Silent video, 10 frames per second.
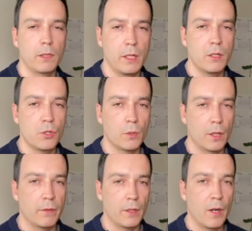king should
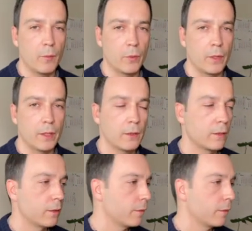have an armor, right?